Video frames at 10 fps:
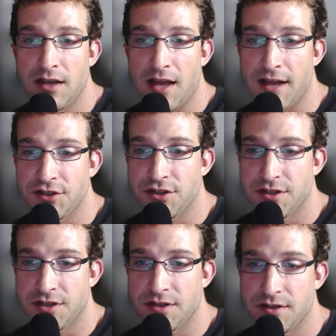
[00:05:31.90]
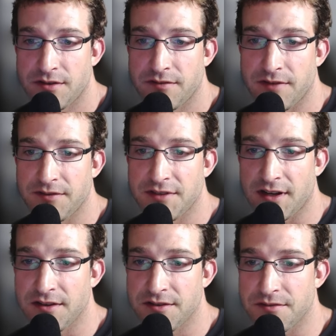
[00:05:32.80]
etch 5
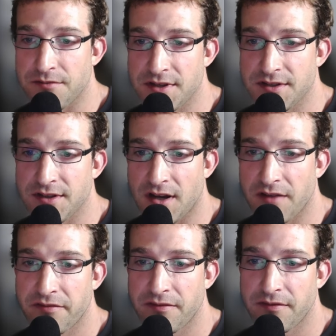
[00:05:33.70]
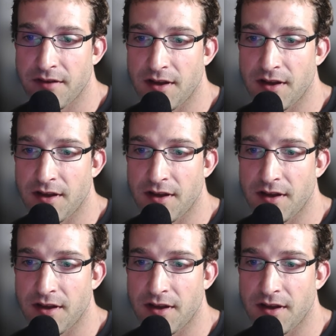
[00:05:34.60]
seconds, rinse off,